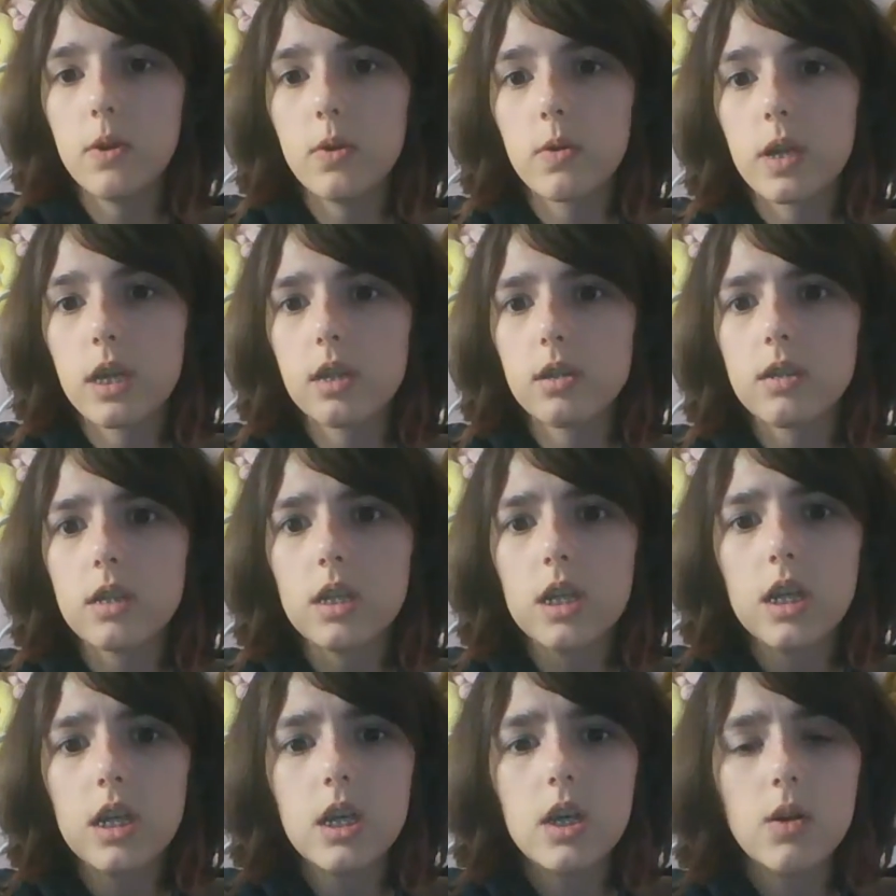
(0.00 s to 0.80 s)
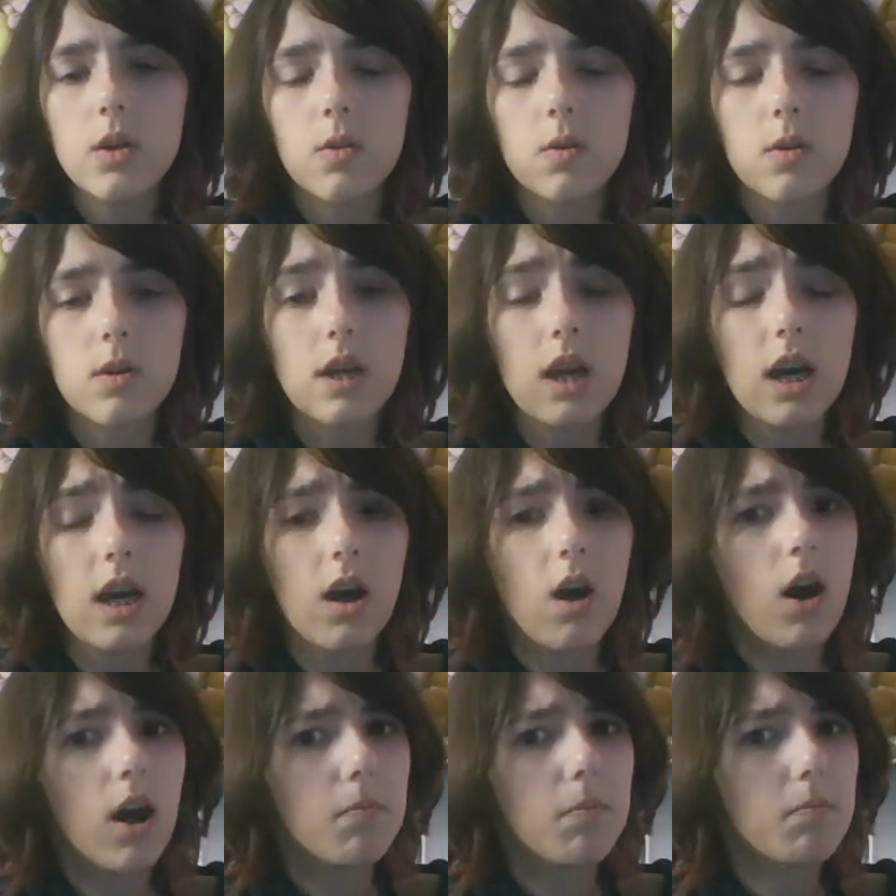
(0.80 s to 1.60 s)
You can, or not
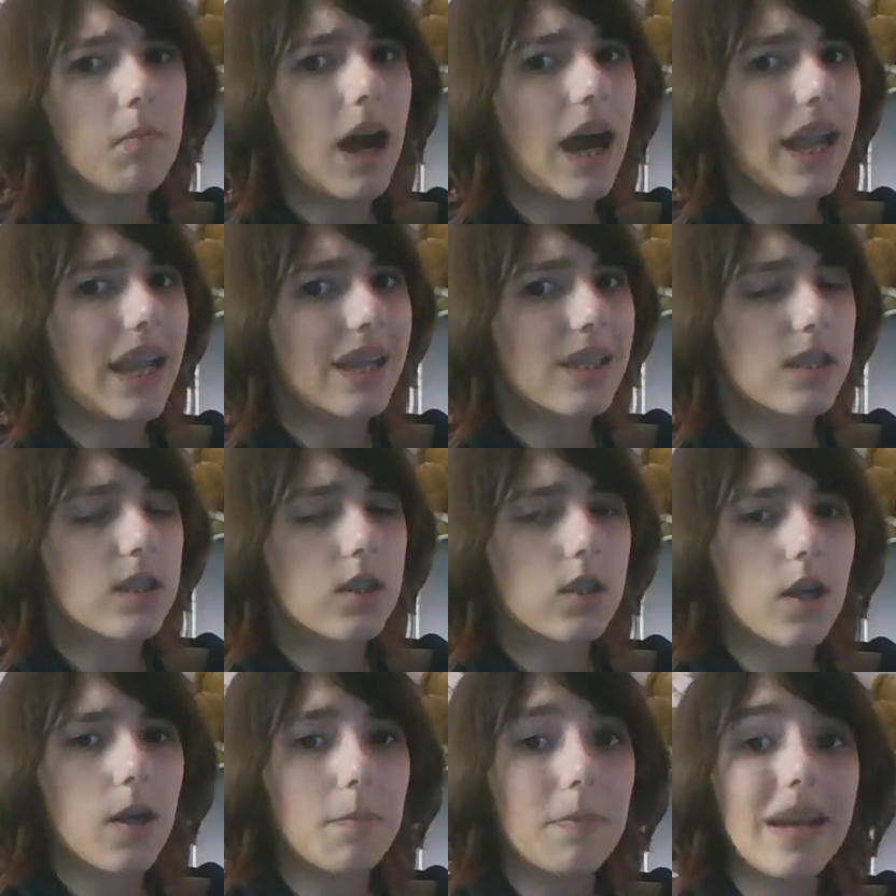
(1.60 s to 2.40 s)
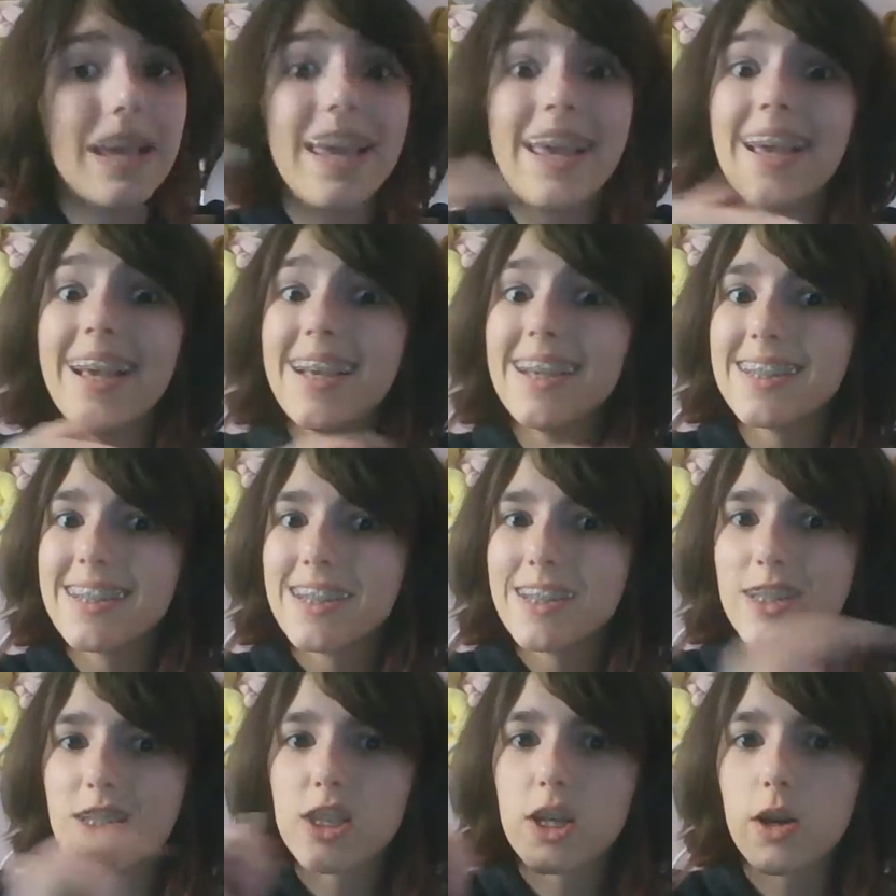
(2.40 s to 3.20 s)
on my Instagram, but his
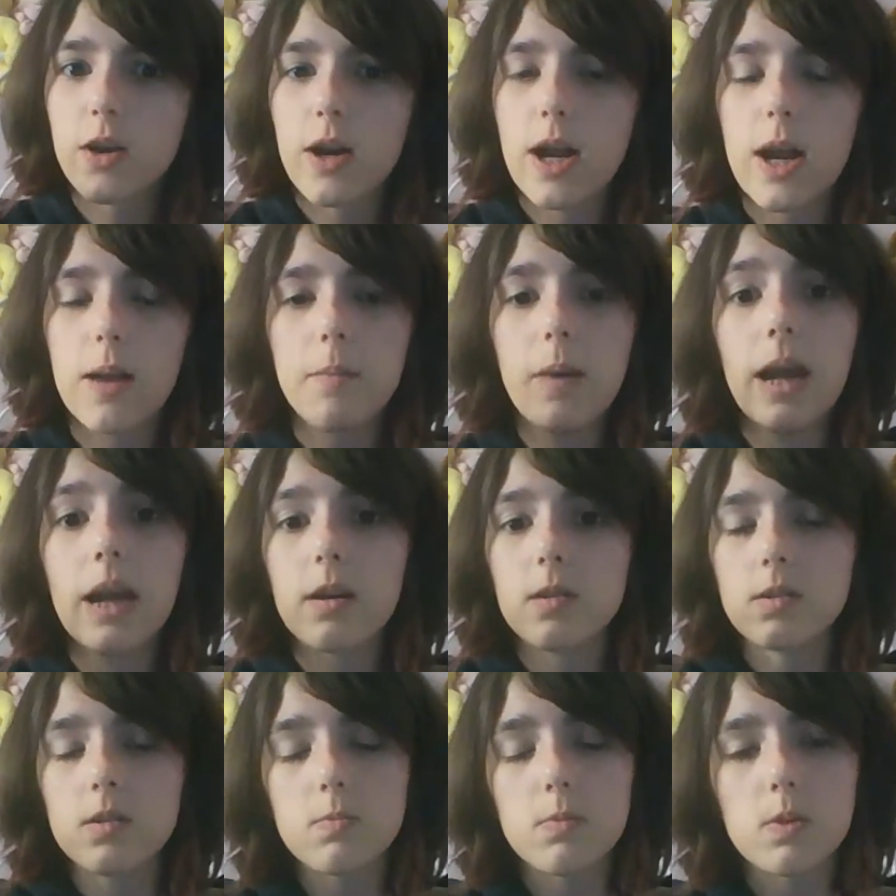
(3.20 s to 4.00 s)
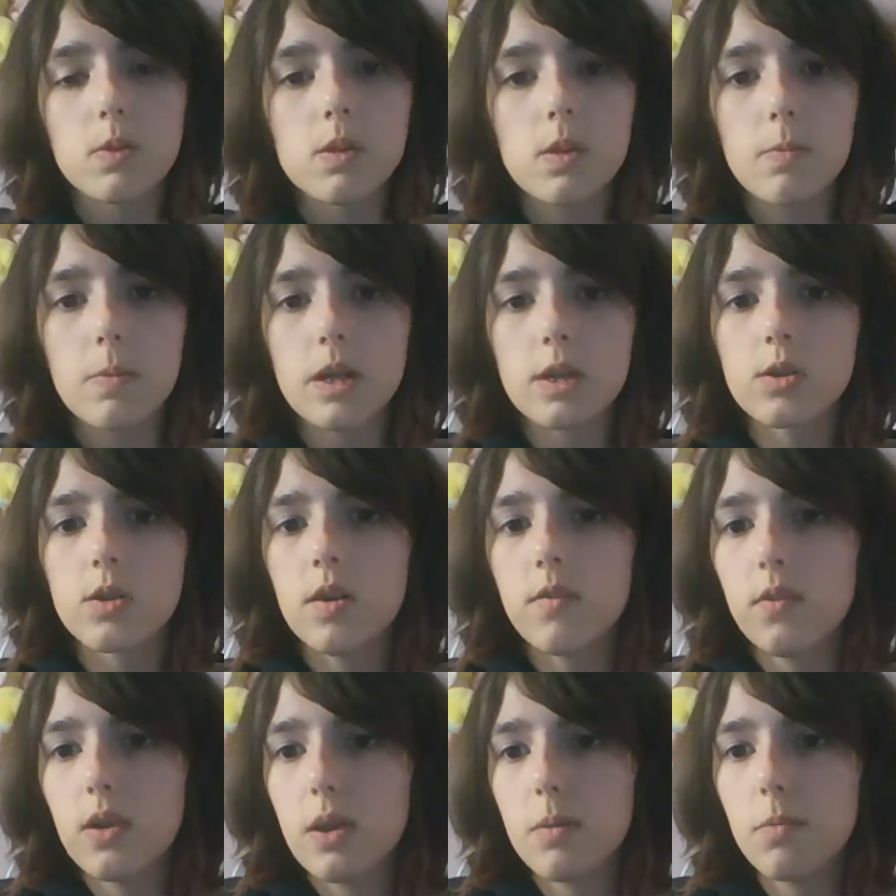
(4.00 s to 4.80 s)
Instagram. I also post a picture
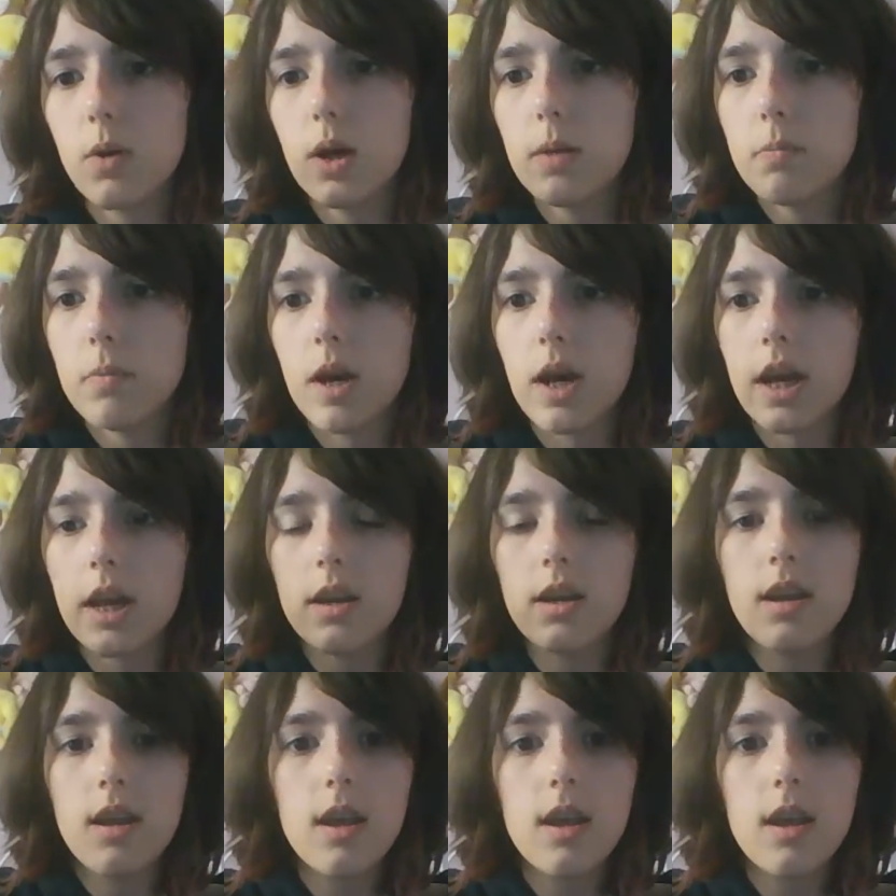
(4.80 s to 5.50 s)
of him on mine.